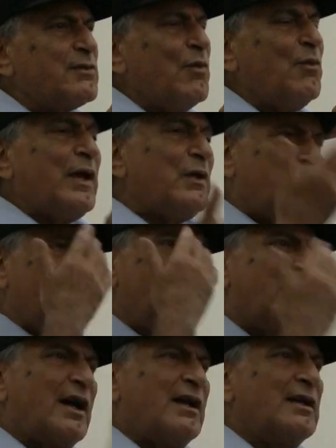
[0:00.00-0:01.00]
from where we
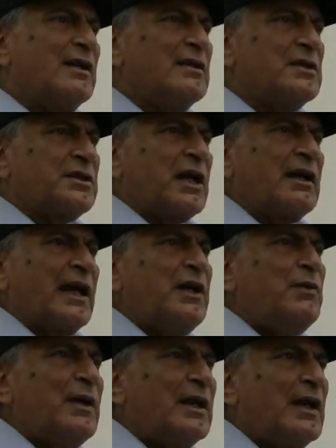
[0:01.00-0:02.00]
are stuck
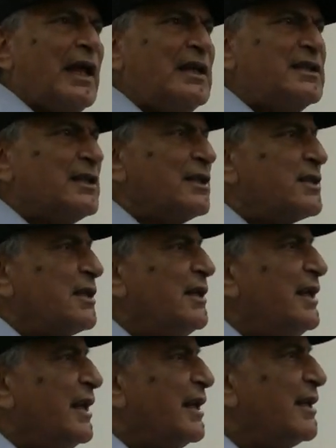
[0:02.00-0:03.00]
anywhere else in the
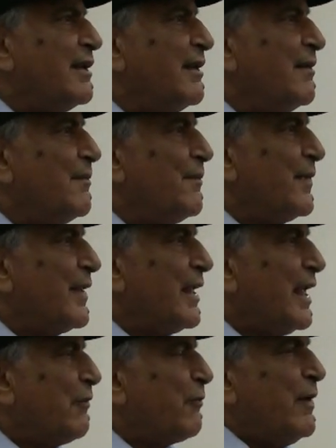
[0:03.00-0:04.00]
journey.
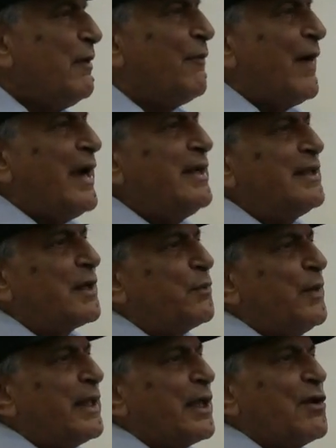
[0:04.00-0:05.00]
If we find that
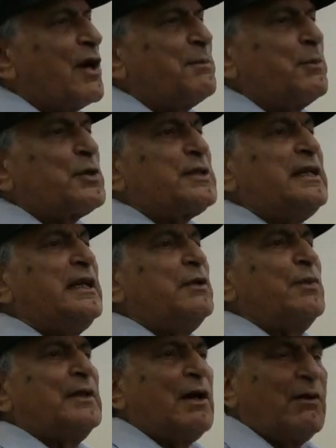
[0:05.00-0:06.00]
we cannot proceed
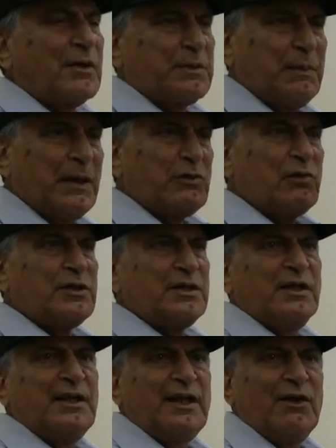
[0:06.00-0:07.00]
with our spiritual
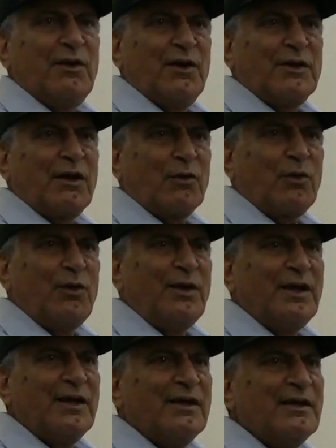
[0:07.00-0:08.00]
journey on our own,
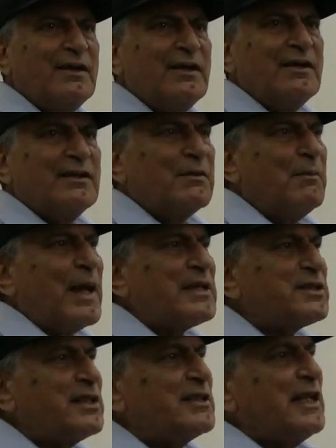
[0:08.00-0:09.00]
the
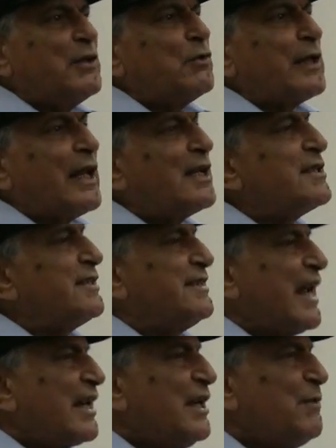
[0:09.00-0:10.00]
Master is there to tell us
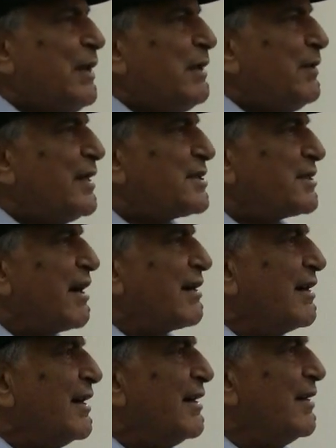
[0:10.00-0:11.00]
exactly where we are
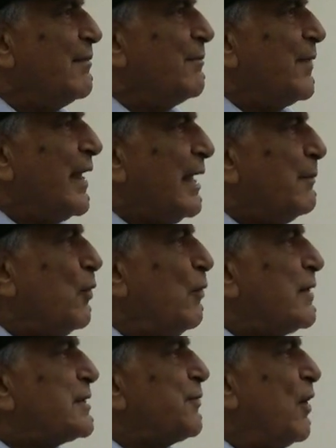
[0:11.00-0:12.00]
stuck and move
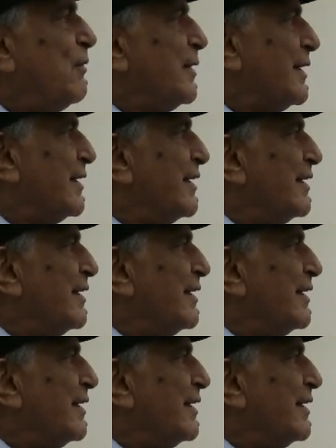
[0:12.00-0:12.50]
us forward.